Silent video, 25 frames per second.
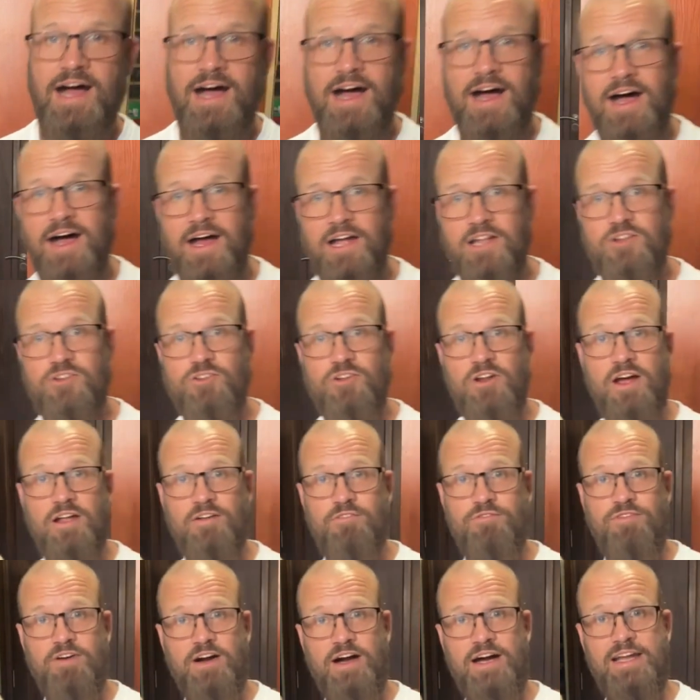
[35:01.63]
I
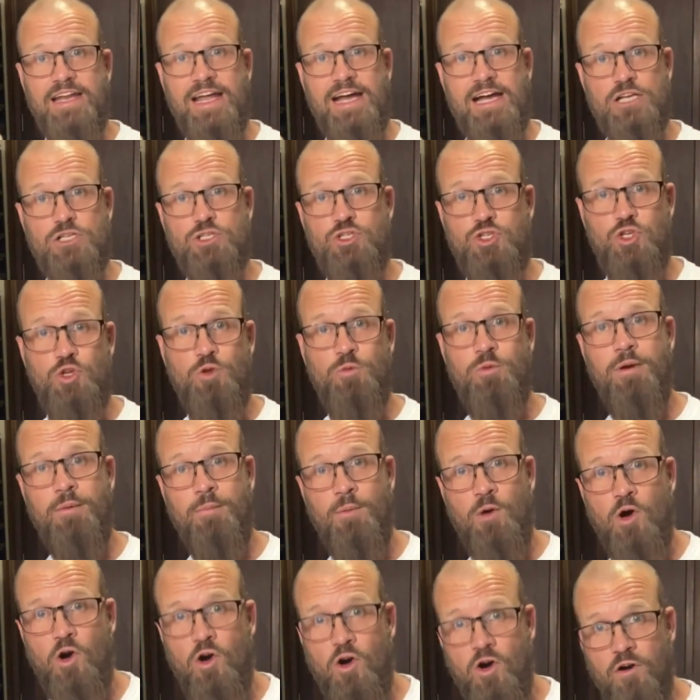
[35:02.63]
try and find our Super
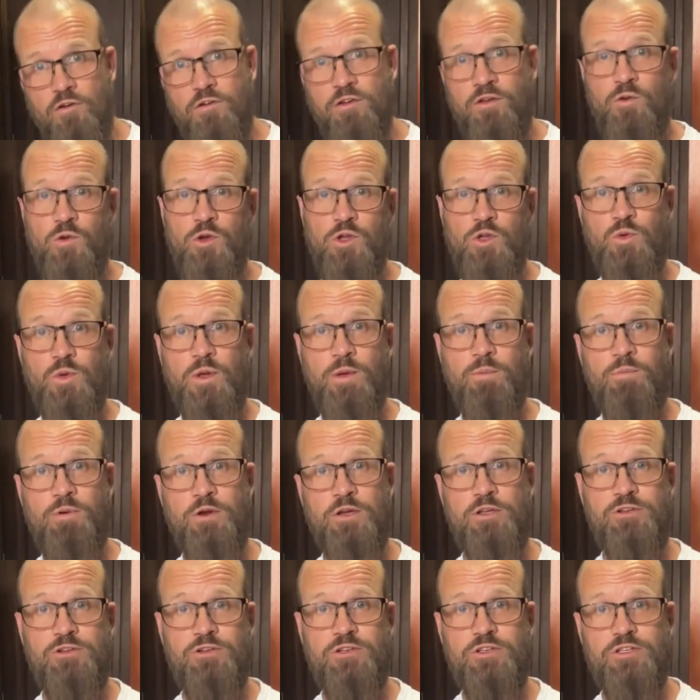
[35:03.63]
Mojave, which we
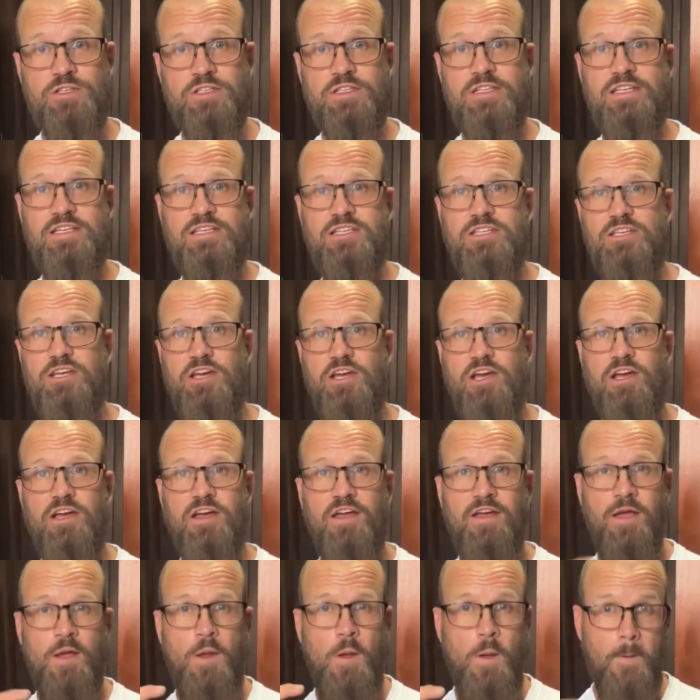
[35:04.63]
produced this
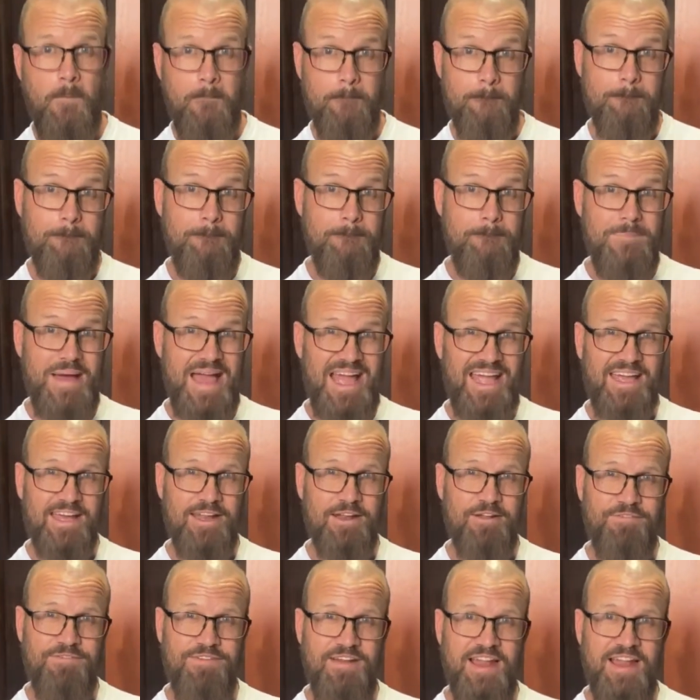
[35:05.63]
year back in a